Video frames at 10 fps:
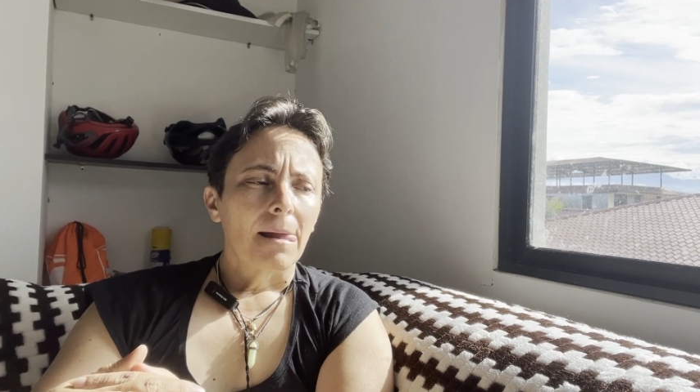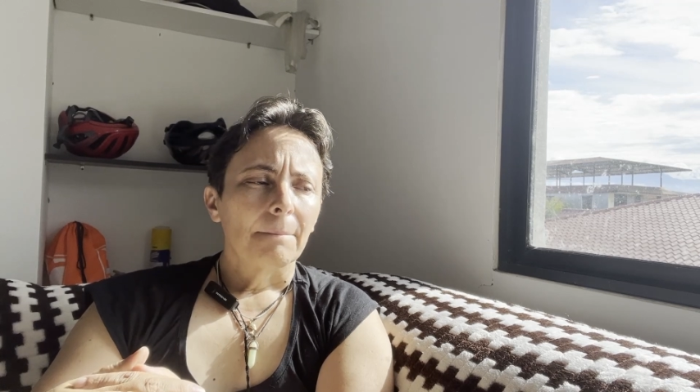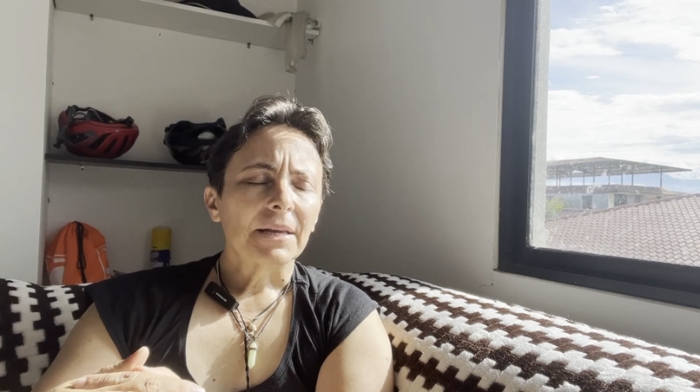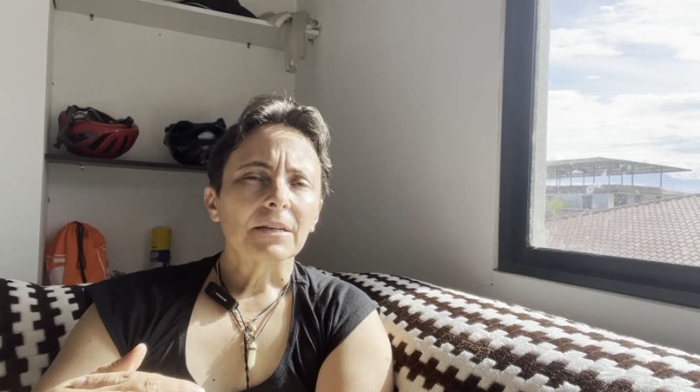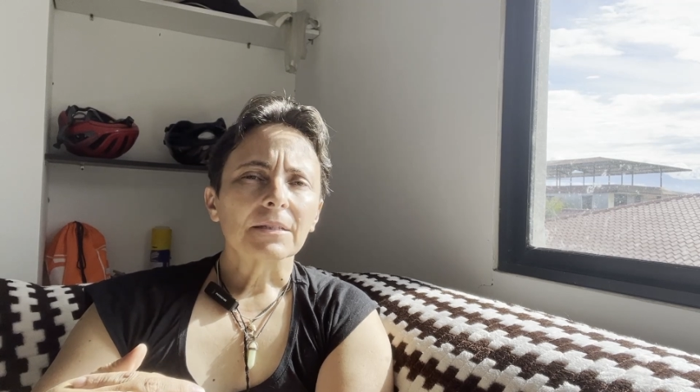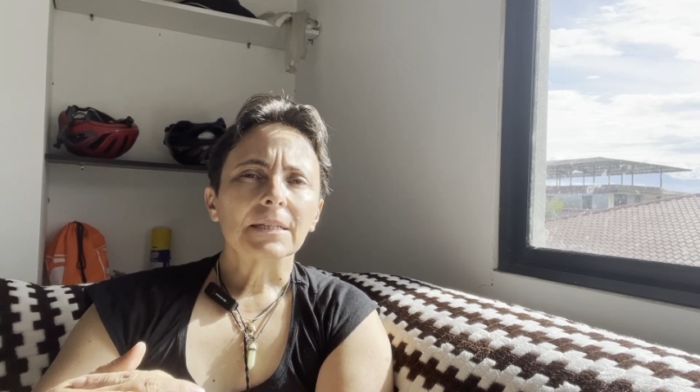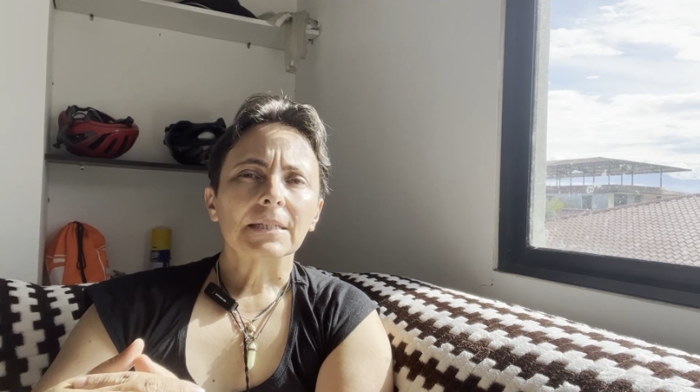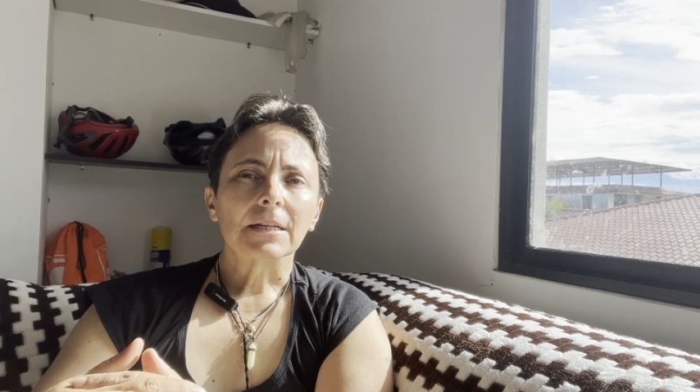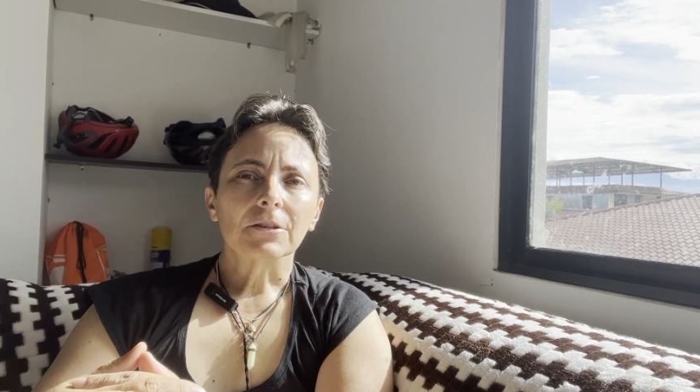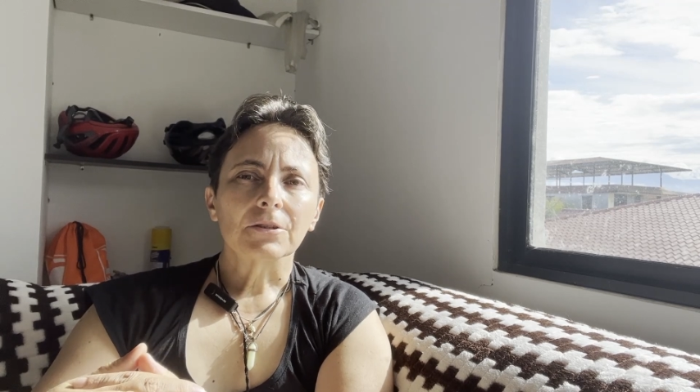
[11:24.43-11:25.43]
Because
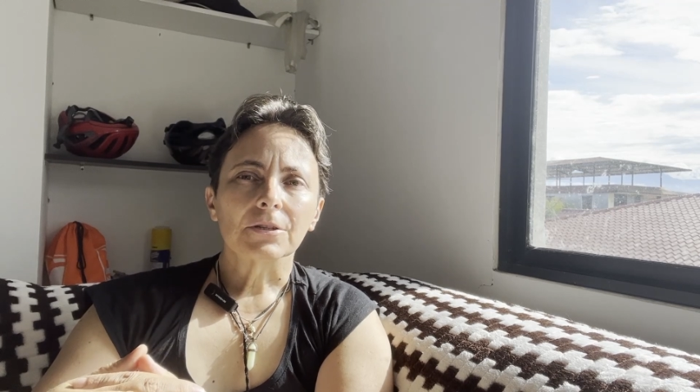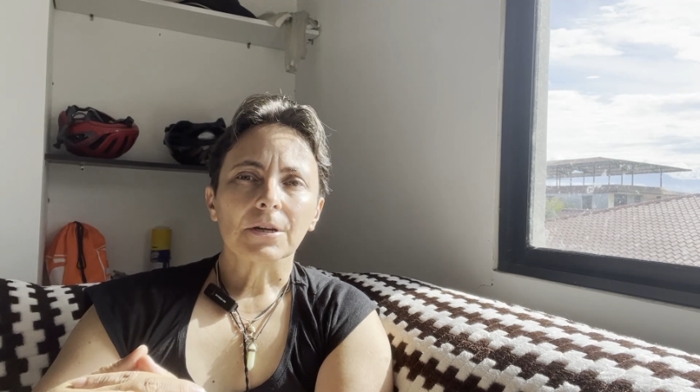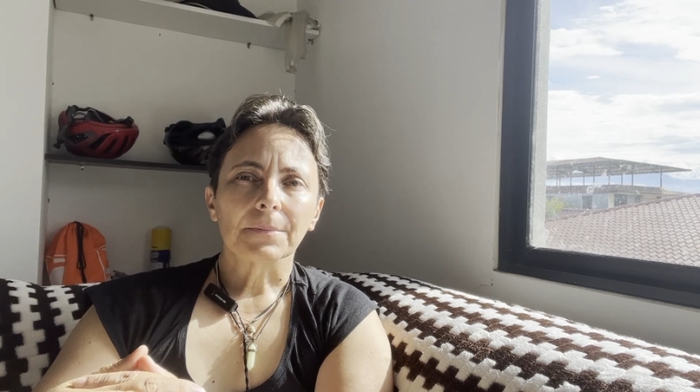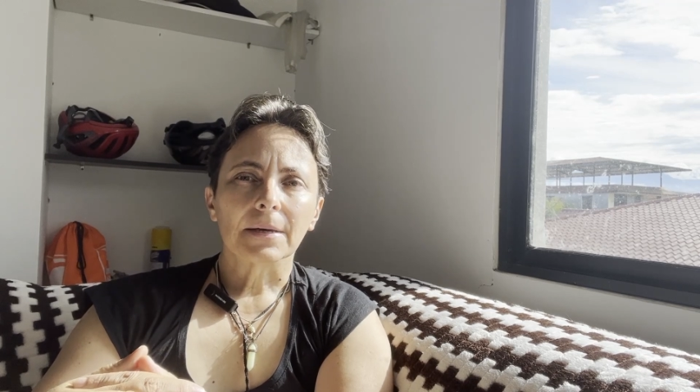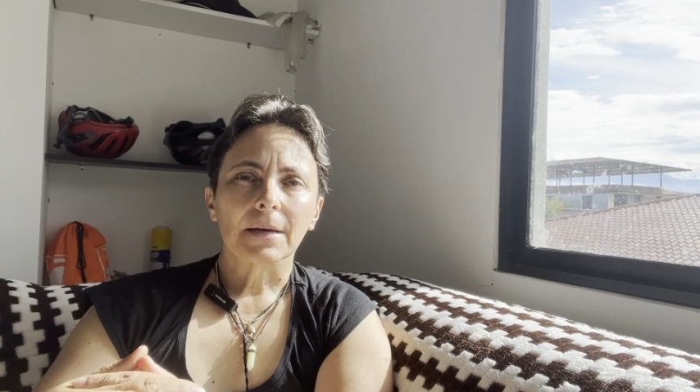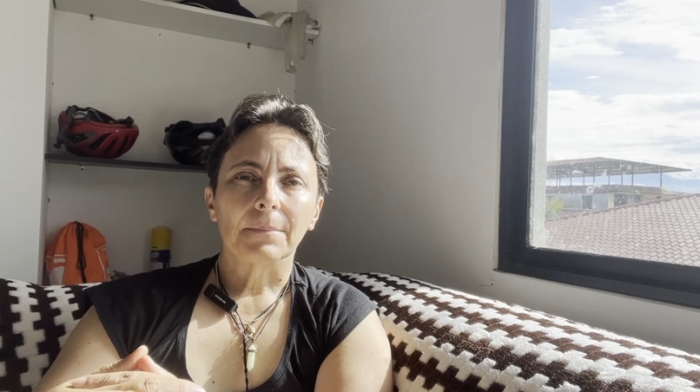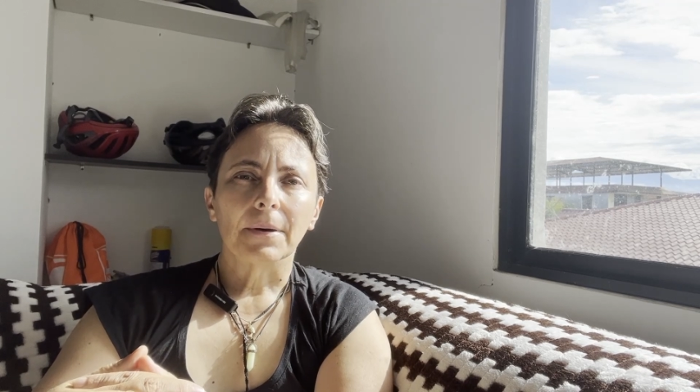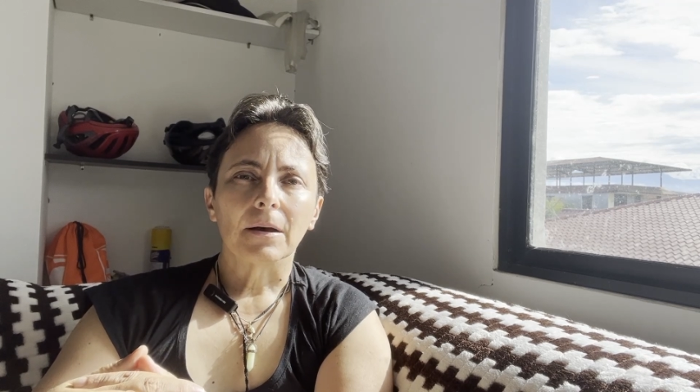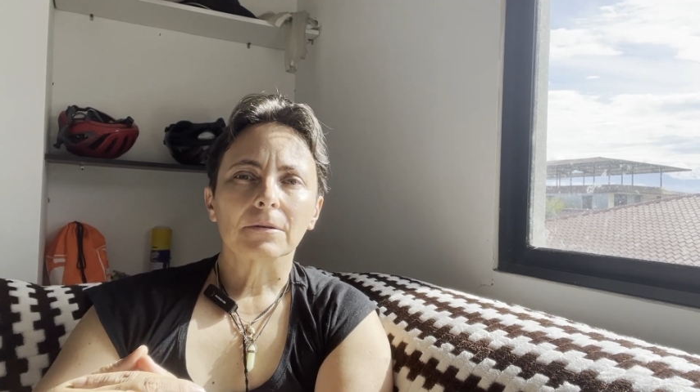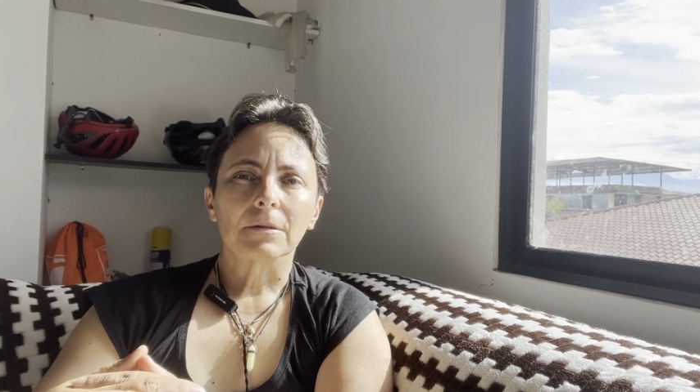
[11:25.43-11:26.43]
this tells you something
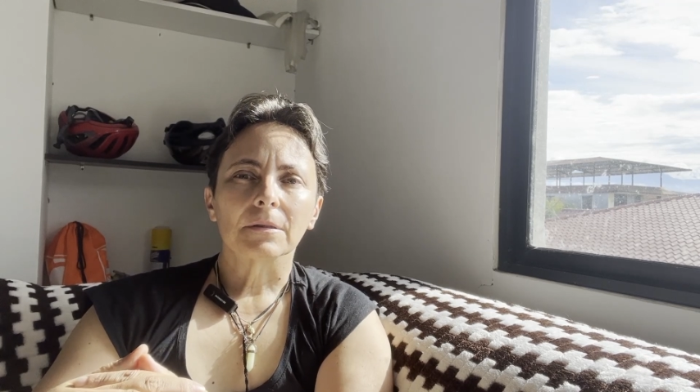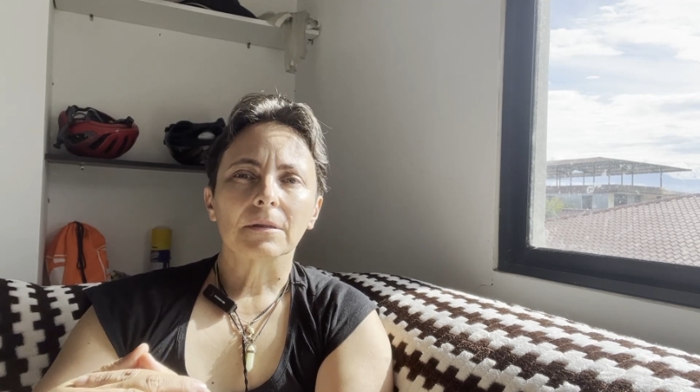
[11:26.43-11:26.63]
about